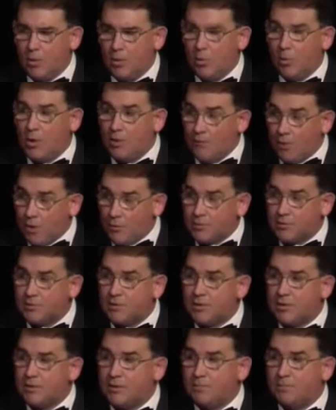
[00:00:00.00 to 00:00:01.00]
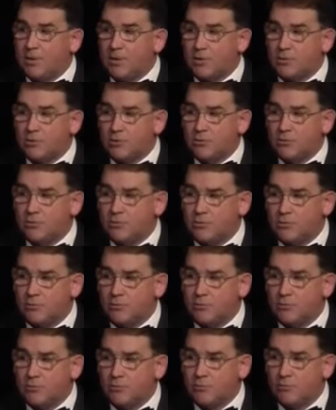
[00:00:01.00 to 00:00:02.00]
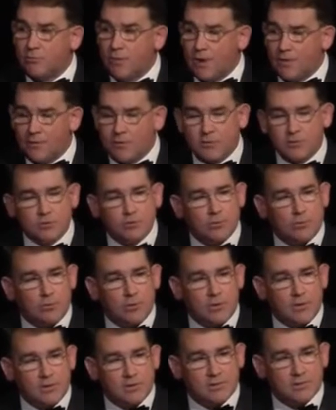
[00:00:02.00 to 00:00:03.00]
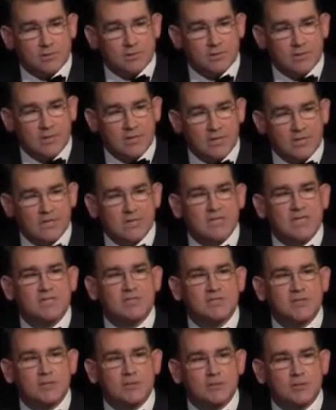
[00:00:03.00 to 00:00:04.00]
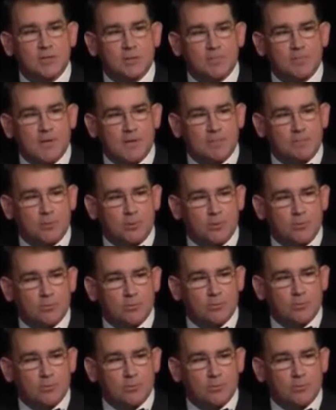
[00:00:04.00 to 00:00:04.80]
We have all seen the pictures, read the stories, listened to the people